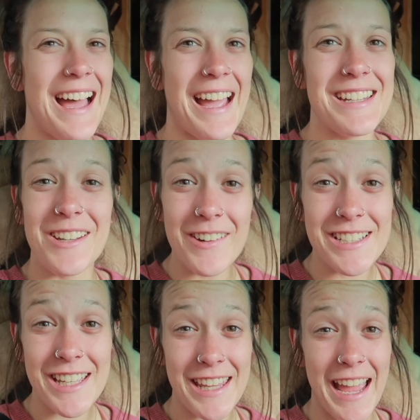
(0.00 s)
I had no
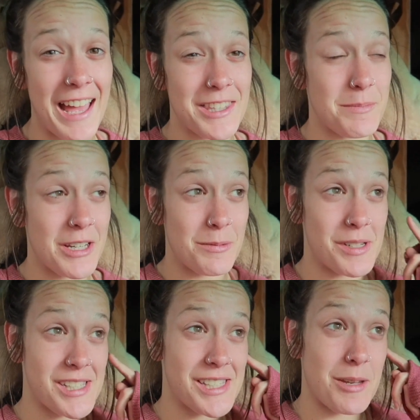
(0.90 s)
idea they had them here in
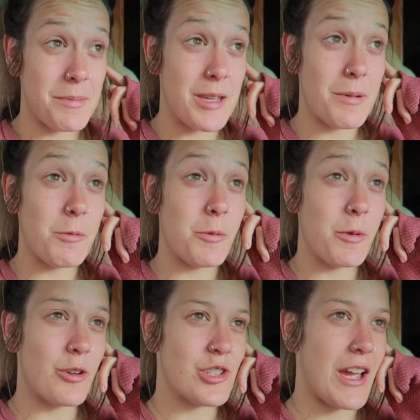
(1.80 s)
Mississippi, but when we
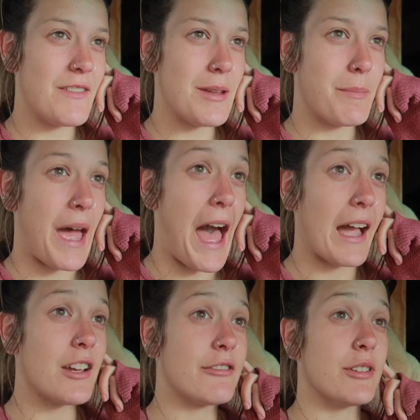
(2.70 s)
were driving
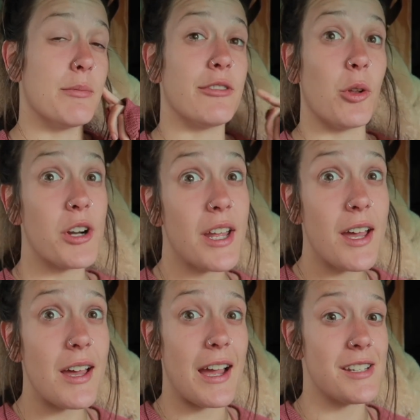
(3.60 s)
back from
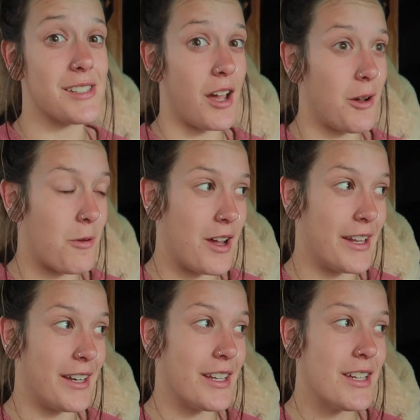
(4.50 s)
Florida, I saw
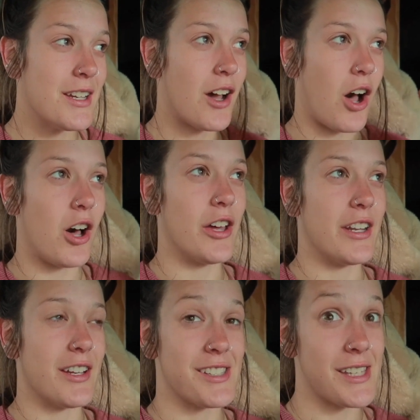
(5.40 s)
one
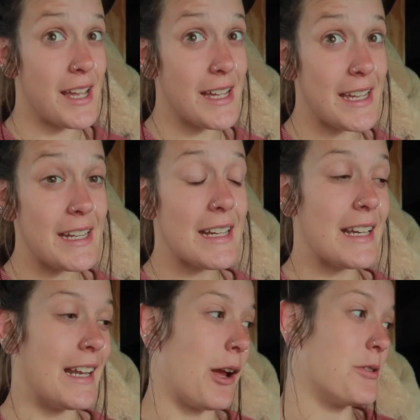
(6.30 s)
on a sign
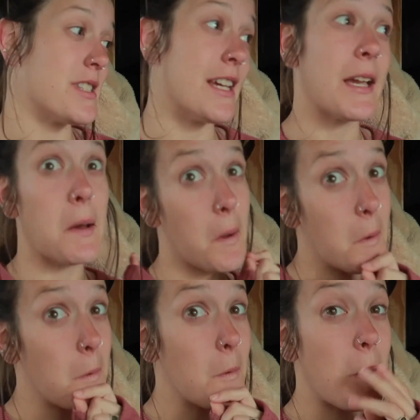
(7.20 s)
and I was like,
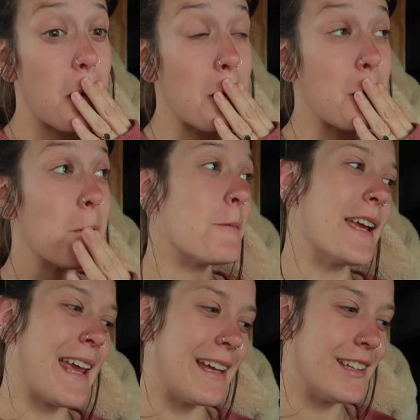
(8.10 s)
oh, oh, we
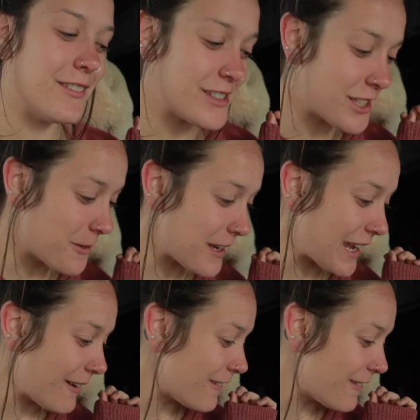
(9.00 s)
can't leave until we get